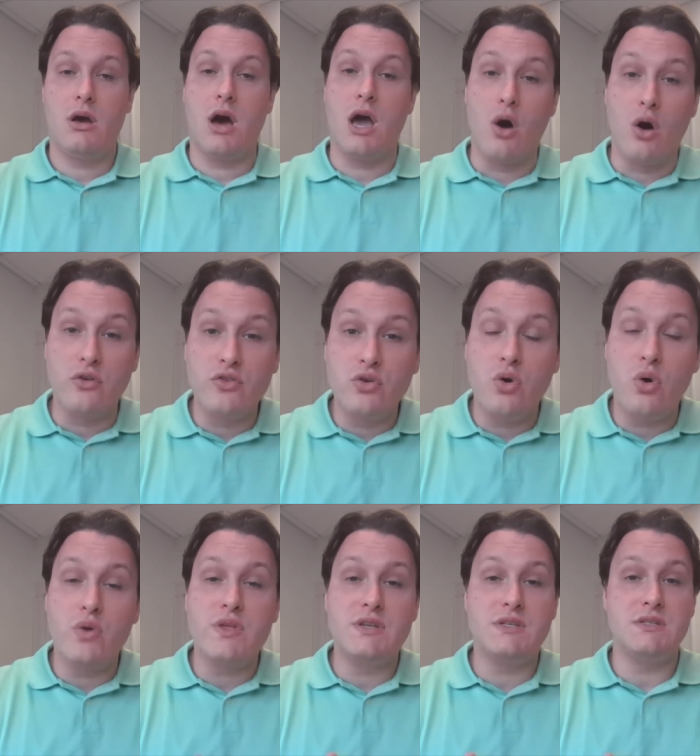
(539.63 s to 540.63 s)
I also
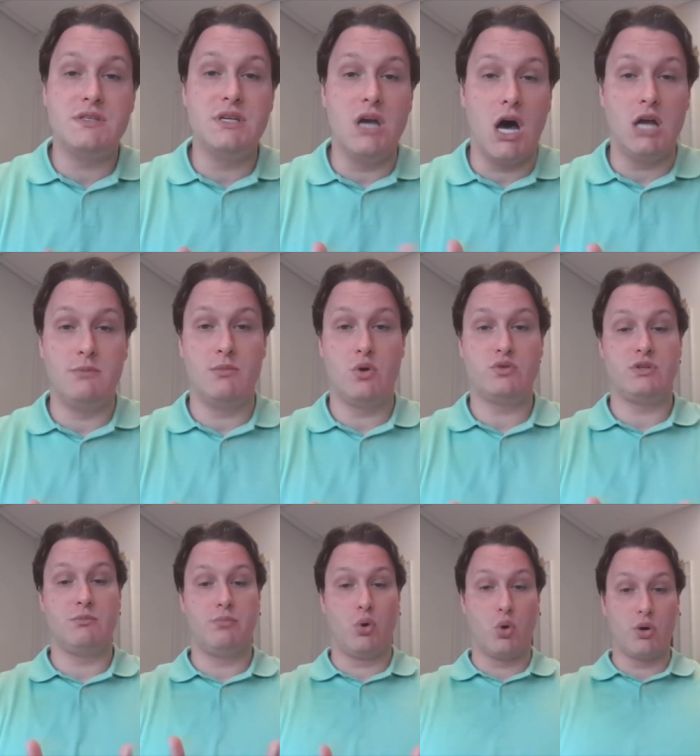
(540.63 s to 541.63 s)
know this is the utmost
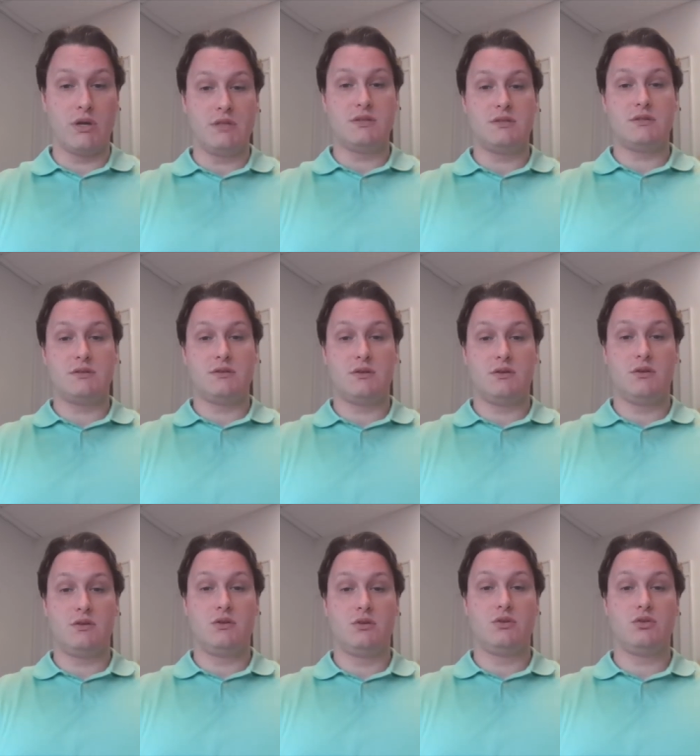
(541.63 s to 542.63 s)
importance
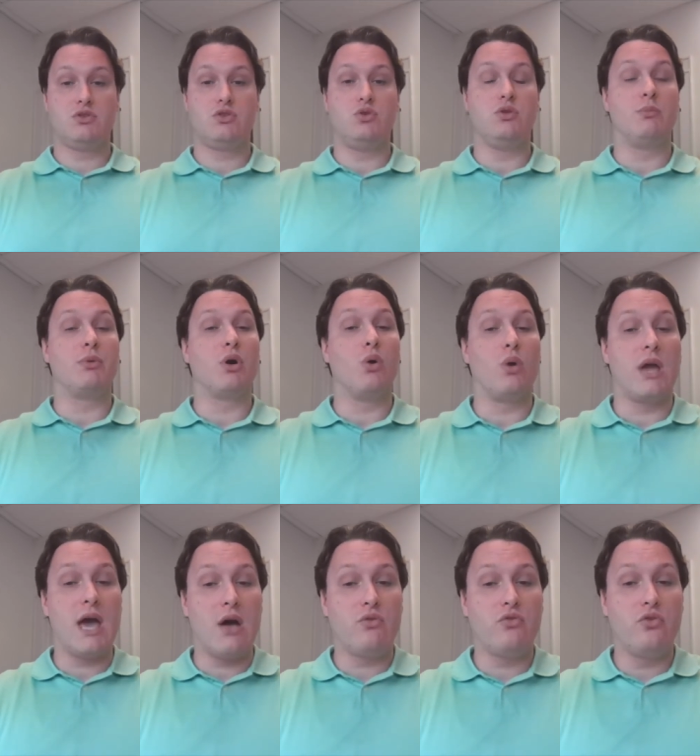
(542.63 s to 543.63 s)
to the Borough
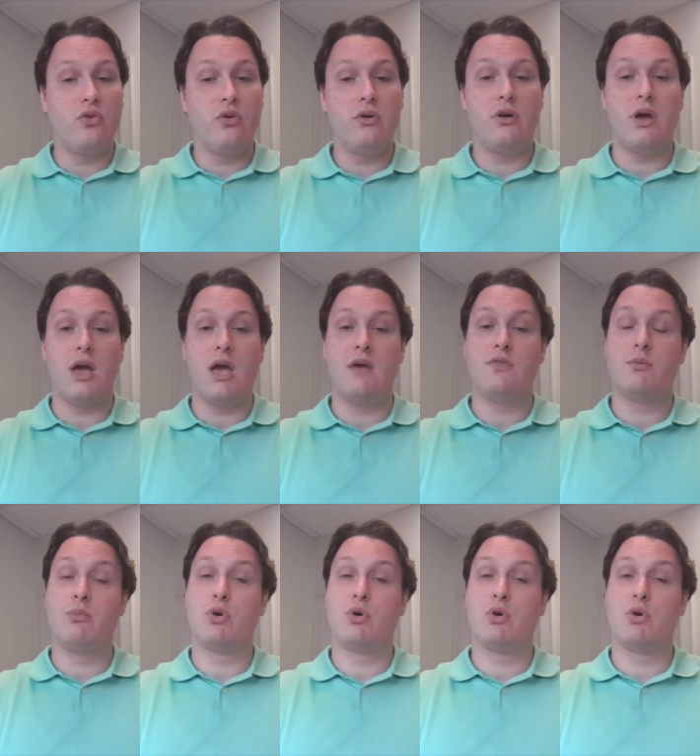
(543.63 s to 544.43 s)
Council and the